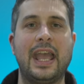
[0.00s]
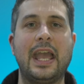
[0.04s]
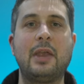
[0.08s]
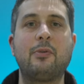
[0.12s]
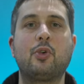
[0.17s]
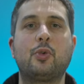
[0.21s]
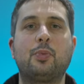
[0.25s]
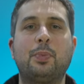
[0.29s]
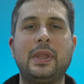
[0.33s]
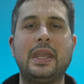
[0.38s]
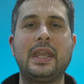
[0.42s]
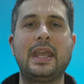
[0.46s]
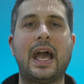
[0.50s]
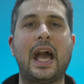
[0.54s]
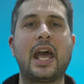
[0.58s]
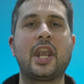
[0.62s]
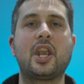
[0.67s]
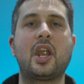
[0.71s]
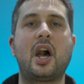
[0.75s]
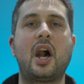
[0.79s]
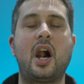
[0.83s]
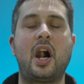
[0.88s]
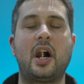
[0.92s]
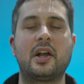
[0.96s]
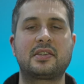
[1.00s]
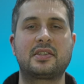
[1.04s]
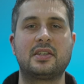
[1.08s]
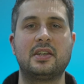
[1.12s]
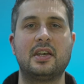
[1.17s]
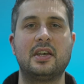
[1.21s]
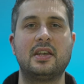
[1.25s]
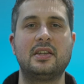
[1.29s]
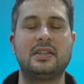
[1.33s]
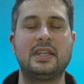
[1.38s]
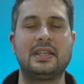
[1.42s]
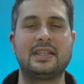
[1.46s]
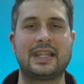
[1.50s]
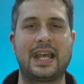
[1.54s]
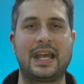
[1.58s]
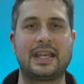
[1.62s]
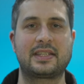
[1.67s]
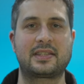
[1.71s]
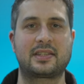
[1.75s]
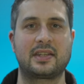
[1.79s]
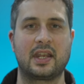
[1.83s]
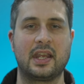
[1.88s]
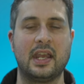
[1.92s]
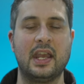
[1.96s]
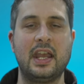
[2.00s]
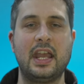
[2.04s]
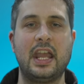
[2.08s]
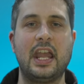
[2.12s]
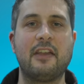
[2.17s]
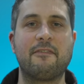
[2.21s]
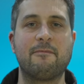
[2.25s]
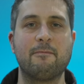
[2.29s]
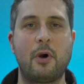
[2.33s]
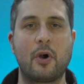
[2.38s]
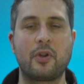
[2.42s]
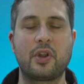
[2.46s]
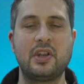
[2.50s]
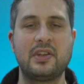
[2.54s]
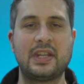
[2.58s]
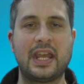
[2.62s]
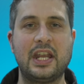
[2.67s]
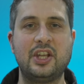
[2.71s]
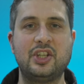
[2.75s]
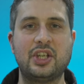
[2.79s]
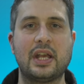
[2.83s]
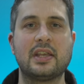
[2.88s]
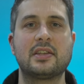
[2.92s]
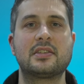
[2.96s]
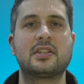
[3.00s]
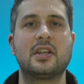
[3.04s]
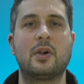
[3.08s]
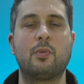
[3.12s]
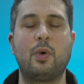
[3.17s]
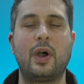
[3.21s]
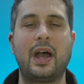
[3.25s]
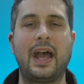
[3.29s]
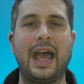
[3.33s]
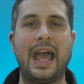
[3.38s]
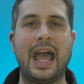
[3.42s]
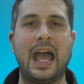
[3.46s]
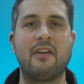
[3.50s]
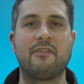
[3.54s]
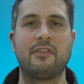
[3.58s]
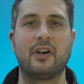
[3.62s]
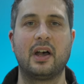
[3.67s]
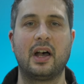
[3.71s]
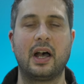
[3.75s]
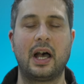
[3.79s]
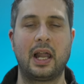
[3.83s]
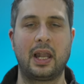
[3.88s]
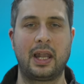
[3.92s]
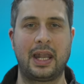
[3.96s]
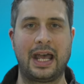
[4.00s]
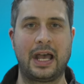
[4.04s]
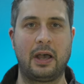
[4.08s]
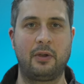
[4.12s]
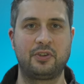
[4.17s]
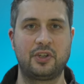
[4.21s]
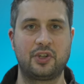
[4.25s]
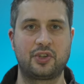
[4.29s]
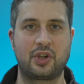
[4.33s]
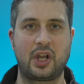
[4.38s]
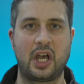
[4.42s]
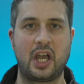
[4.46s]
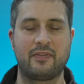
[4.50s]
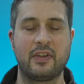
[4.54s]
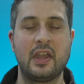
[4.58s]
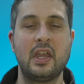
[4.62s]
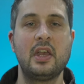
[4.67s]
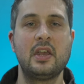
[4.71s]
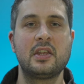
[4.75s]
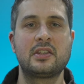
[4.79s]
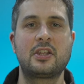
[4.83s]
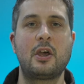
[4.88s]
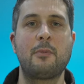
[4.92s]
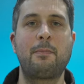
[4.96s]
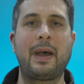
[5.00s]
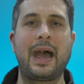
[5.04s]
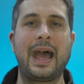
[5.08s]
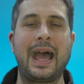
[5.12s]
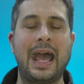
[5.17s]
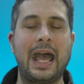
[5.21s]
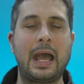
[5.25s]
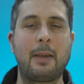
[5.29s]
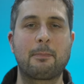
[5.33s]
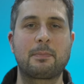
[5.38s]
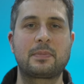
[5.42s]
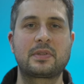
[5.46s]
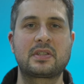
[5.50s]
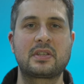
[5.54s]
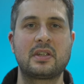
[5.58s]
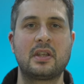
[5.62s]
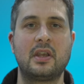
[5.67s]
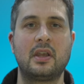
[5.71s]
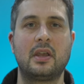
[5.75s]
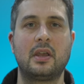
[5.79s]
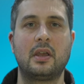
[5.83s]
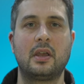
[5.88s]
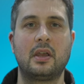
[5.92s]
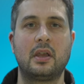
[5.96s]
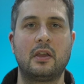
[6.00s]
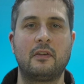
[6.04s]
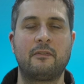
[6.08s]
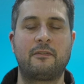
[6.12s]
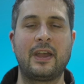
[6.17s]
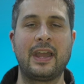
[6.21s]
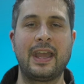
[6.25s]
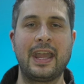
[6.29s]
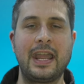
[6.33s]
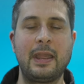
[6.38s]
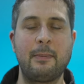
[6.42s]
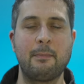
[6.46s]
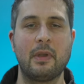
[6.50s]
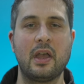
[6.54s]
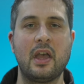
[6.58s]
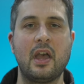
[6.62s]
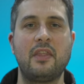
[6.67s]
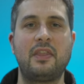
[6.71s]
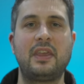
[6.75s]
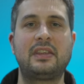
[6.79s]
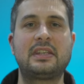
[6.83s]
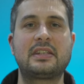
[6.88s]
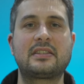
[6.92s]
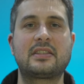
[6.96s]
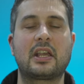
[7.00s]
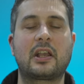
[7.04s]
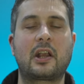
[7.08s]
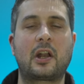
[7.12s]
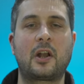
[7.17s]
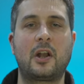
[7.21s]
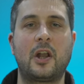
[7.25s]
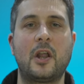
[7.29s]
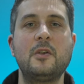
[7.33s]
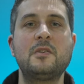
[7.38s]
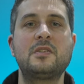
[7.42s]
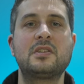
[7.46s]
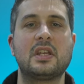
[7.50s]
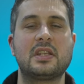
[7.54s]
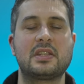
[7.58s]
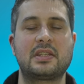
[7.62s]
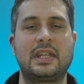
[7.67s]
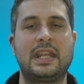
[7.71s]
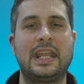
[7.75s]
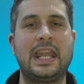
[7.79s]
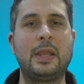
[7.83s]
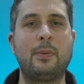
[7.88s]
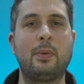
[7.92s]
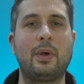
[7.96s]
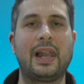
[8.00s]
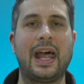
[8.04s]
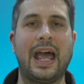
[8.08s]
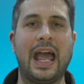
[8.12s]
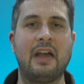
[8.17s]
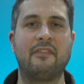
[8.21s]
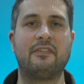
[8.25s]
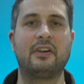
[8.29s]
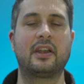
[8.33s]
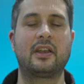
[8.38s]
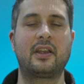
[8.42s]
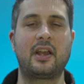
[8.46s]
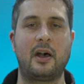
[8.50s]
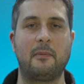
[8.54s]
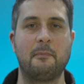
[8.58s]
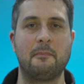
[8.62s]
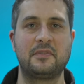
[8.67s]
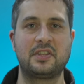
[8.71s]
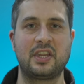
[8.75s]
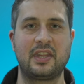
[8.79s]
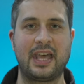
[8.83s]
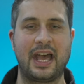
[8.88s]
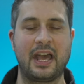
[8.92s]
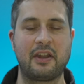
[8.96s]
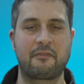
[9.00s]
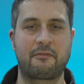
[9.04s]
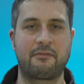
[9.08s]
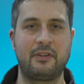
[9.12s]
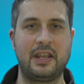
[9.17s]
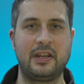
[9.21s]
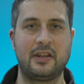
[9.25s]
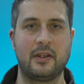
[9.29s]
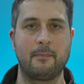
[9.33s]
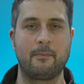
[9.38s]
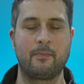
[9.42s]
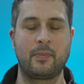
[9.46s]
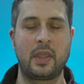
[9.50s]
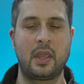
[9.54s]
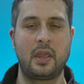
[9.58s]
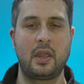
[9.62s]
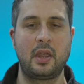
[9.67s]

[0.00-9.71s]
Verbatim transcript: It would be an utter disaster if modern day Jester were ever allowed to drive. So perhaps for him, this is the closest he will ever come to that freedom.